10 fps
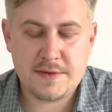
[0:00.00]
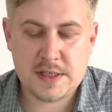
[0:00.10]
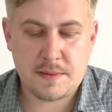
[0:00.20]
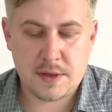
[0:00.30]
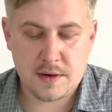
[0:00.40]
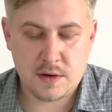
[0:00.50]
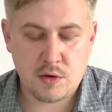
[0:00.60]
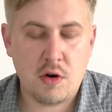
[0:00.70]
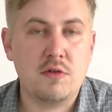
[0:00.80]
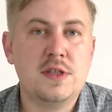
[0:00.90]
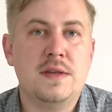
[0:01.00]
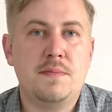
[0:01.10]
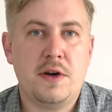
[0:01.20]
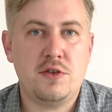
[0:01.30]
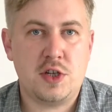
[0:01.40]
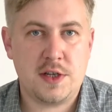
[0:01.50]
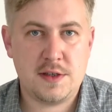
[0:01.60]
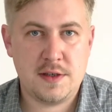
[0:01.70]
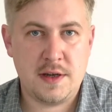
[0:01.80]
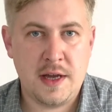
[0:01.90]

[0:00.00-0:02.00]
some goals and projects.